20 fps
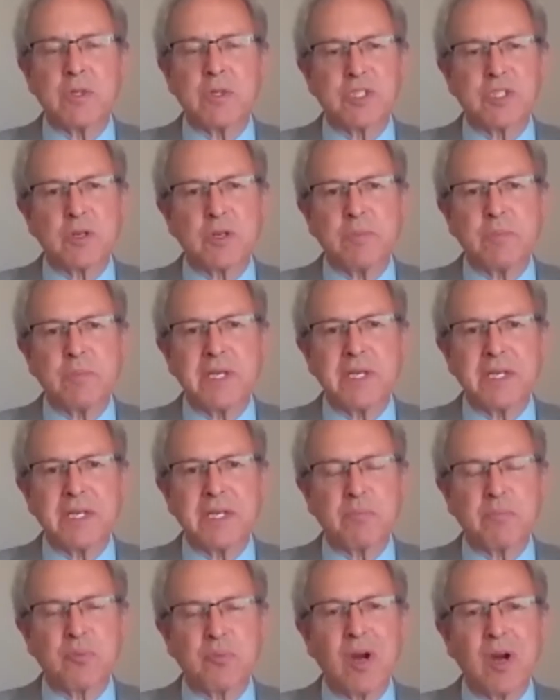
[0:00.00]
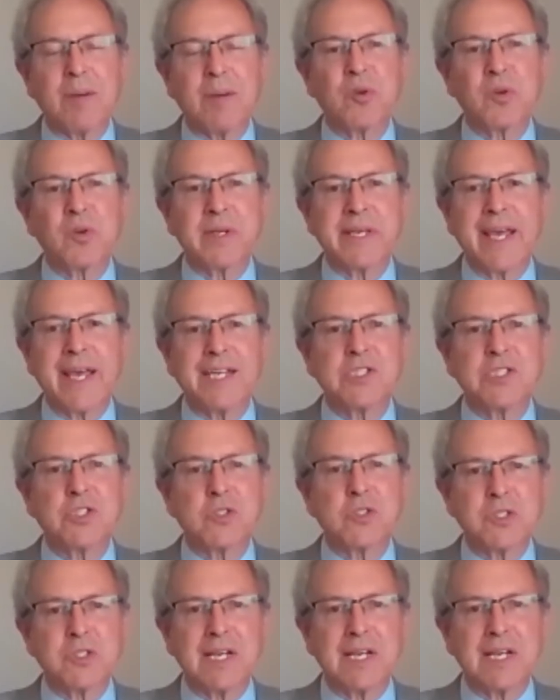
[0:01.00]
are being properly
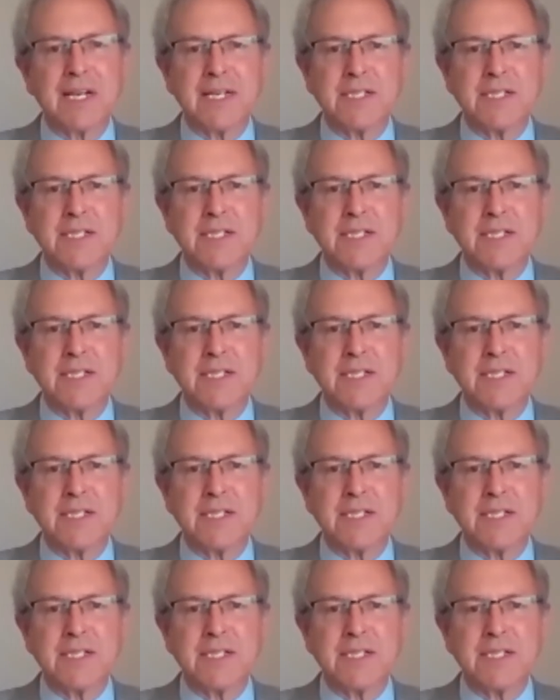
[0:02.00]
exercised?